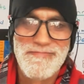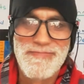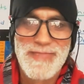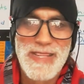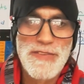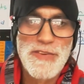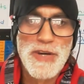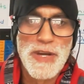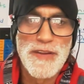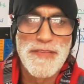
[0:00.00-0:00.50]

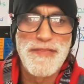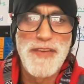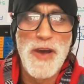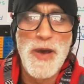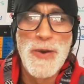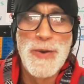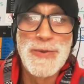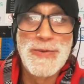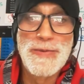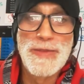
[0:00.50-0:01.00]
got a
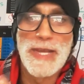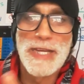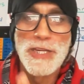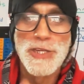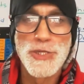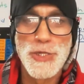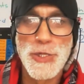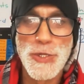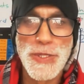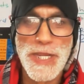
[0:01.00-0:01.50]
phone, they can
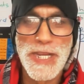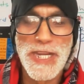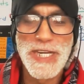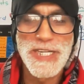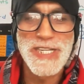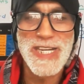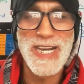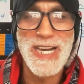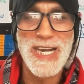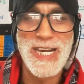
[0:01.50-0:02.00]
tune their
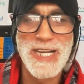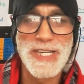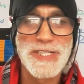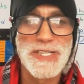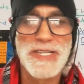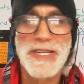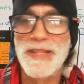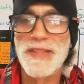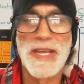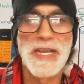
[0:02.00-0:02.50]
guitars,
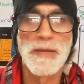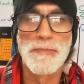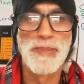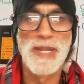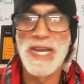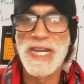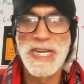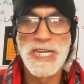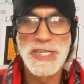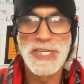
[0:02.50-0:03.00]
and they can play
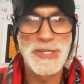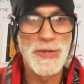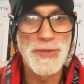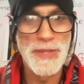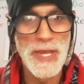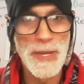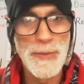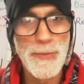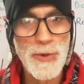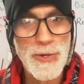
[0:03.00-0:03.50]
any song
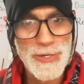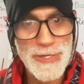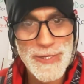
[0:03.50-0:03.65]
they want.